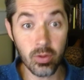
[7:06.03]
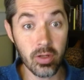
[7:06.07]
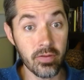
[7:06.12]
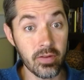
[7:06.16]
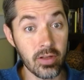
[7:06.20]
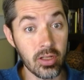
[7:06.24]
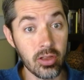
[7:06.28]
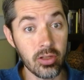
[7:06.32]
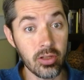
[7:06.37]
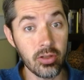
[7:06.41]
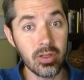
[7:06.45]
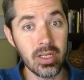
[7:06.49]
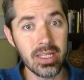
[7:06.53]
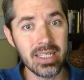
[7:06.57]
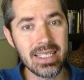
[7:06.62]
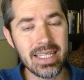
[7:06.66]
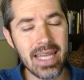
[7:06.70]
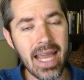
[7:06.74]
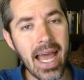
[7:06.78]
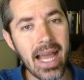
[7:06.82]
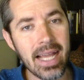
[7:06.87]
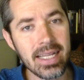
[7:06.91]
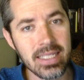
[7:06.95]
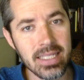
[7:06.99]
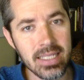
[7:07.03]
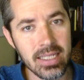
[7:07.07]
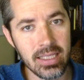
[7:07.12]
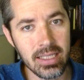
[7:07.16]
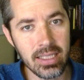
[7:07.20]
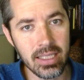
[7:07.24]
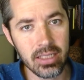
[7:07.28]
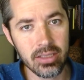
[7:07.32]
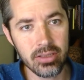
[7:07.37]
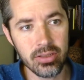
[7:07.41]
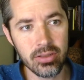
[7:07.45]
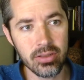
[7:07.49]
would have included tax
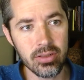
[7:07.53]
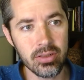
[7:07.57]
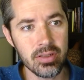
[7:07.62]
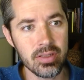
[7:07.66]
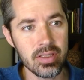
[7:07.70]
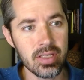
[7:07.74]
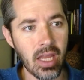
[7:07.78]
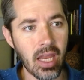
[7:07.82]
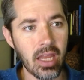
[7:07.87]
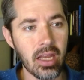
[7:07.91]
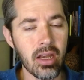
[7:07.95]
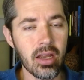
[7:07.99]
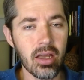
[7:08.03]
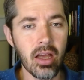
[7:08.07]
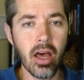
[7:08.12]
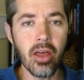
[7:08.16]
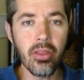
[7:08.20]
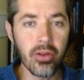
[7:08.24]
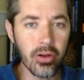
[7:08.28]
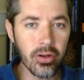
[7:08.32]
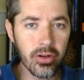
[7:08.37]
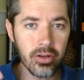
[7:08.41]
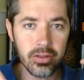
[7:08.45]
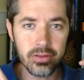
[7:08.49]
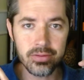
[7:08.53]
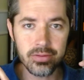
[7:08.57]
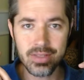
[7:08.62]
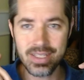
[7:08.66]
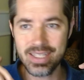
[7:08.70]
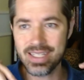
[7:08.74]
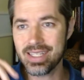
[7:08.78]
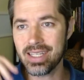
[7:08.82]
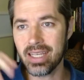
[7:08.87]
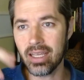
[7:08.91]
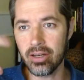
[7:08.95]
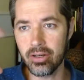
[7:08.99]
collectors and other
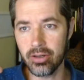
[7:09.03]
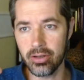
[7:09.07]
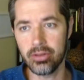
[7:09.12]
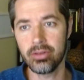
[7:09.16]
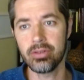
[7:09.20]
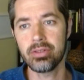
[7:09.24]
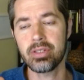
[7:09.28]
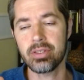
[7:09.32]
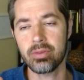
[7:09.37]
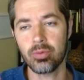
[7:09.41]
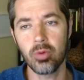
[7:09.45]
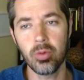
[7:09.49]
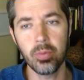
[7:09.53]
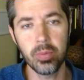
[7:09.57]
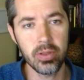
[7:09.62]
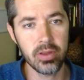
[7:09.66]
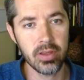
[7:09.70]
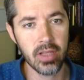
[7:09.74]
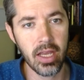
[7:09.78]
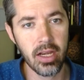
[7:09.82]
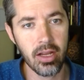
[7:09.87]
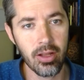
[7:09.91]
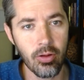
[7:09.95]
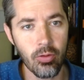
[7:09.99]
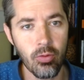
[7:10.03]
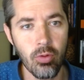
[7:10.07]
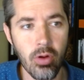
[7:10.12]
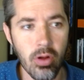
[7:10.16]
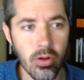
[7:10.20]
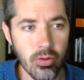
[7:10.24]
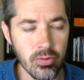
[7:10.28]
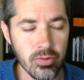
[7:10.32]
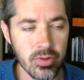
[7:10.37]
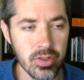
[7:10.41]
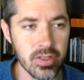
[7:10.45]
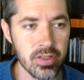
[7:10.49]
sinners. We'll put that in
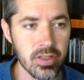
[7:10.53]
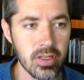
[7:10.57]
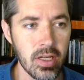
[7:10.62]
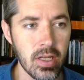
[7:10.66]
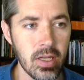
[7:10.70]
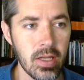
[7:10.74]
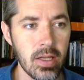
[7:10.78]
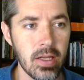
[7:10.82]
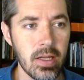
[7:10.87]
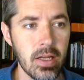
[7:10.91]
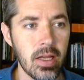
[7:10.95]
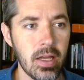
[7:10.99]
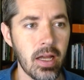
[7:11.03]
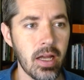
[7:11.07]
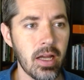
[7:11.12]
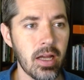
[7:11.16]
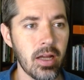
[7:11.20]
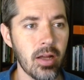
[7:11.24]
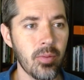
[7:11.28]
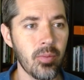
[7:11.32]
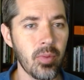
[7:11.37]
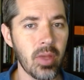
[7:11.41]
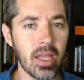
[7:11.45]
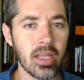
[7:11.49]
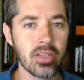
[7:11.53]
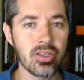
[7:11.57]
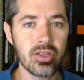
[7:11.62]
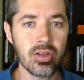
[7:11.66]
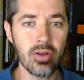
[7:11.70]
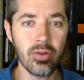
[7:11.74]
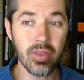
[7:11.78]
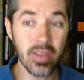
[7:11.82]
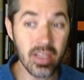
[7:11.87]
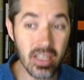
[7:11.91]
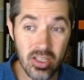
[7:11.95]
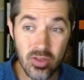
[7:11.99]
quotes. Um, and
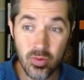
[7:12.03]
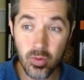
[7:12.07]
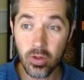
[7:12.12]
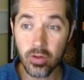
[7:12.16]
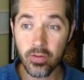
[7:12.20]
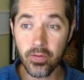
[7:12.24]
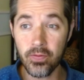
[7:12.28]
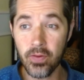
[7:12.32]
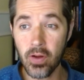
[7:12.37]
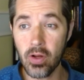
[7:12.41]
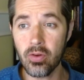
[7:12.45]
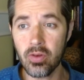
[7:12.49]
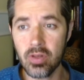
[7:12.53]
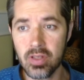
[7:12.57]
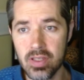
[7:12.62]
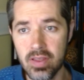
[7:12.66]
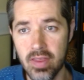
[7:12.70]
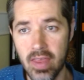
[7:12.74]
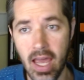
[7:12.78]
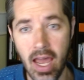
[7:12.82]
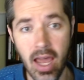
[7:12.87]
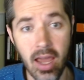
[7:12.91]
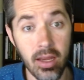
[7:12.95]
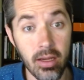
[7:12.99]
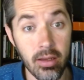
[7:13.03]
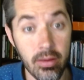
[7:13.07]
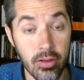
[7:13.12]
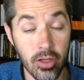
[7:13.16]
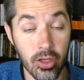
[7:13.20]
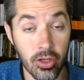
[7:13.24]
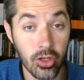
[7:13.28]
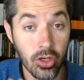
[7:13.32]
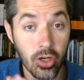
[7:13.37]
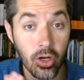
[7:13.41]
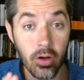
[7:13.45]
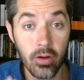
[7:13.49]
so these were folks that the
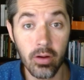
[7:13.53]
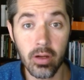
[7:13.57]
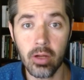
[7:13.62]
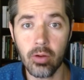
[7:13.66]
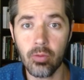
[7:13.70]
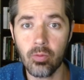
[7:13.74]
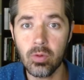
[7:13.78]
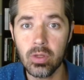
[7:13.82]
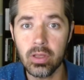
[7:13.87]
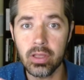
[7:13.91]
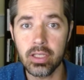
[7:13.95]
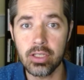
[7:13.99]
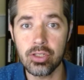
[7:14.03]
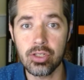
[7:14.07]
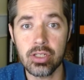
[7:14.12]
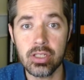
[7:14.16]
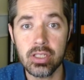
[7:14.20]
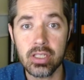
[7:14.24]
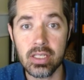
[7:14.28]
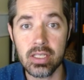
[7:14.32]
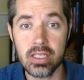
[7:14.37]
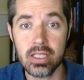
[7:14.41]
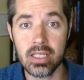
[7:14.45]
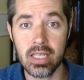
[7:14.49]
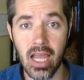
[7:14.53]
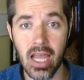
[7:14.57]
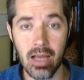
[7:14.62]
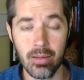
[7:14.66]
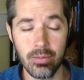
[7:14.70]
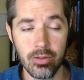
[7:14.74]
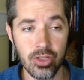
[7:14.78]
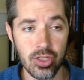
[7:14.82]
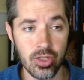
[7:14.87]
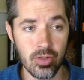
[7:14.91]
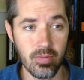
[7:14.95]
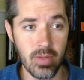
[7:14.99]
current religious
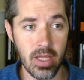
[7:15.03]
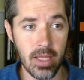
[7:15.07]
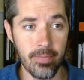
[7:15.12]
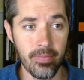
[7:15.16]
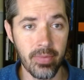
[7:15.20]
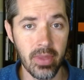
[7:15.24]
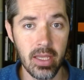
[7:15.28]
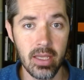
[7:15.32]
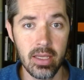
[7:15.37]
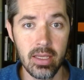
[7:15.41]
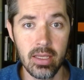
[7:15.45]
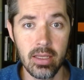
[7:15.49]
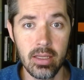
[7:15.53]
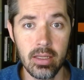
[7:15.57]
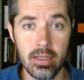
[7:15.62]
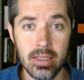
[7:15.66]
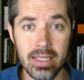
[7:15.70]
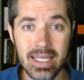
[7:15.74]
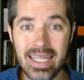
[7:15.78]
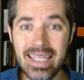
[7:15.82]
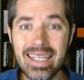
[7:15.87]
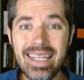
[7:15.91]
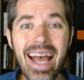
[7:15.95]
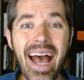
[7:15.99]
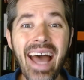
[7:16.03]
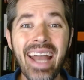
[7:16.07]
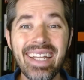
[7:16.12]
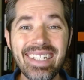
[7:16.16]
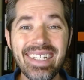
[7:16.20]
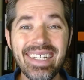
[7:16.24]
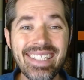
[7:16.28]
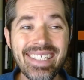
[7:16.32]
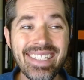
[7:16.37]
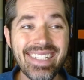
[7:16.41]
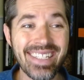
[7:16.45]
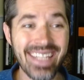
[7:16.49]
establishment did not
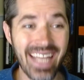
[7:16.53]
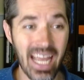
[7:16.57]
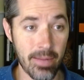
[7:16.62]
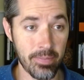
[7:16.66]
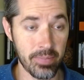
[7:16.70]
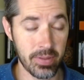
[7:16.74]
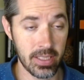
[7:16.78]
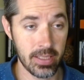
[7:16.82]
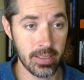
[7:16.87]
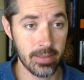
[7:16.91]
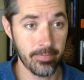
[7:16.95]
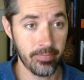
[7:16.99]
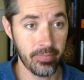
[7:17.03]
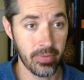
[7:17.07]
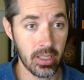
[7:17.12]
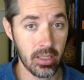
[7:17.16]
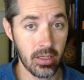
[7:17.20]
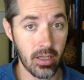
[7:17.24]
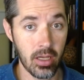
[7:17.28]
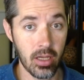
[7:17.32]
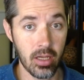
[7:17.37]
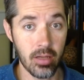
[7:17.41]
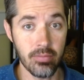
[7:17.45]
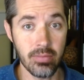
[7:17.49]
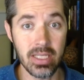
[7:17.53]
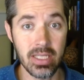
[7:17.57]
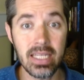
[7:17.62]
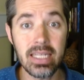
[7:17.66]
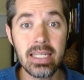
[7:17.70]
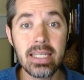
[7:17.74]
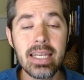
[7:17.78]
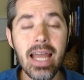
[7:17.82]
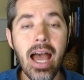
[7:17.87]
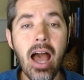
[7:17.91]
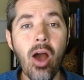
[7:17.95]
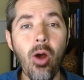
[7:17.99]
accept, um,
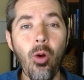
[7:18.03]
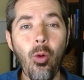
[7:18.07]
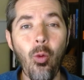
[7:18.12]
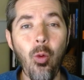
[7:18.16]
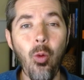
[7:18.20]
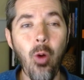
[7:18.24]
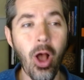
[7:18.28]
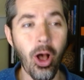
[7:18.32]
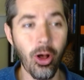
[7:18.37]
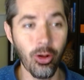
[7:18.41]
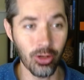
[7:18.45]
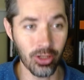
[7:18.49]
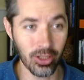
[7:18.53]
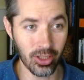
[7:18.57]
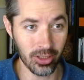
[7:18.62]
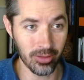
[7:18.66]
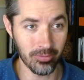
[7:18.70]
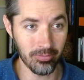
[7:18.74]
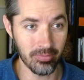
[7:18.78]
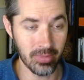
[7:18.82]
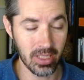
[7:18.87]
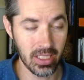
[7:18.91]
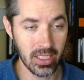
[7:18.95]
did not welcome.